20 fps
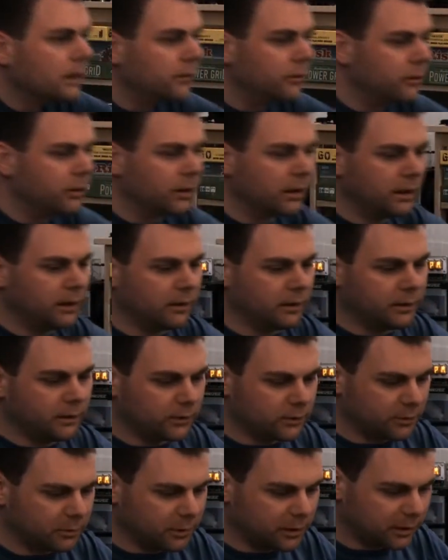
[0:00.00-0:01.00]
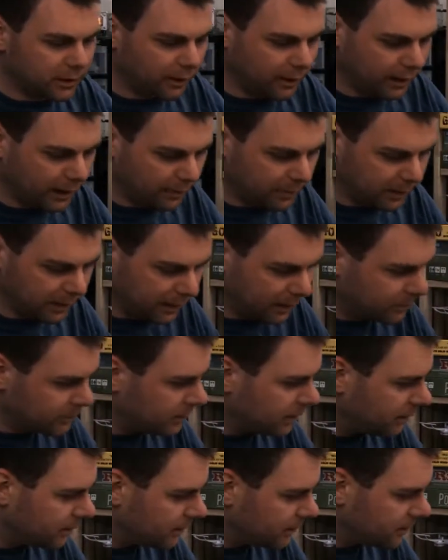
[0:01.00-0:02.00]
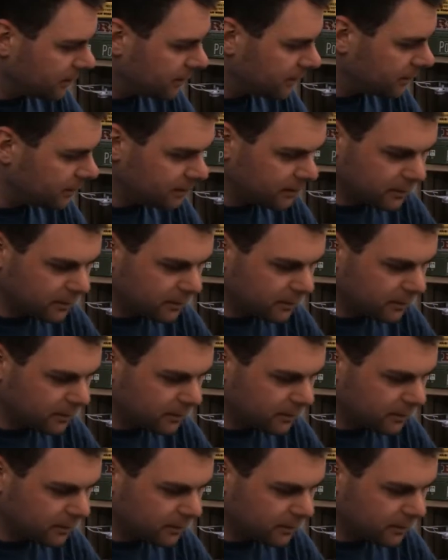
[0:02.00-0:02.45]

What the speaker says: And if you can hear it, there's some guitar happening upstairs.